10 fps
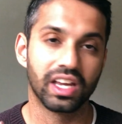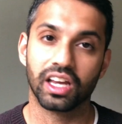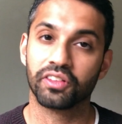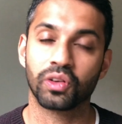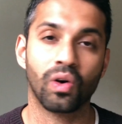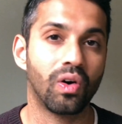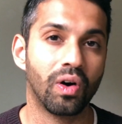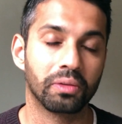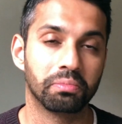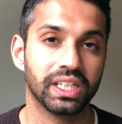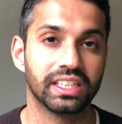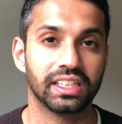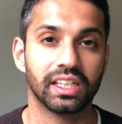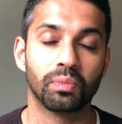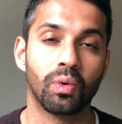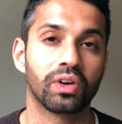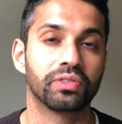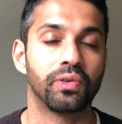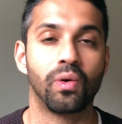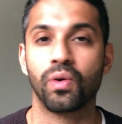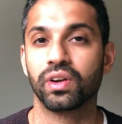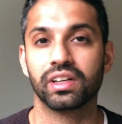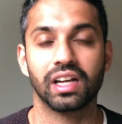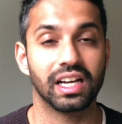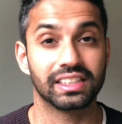if you're on BT, Vodafone,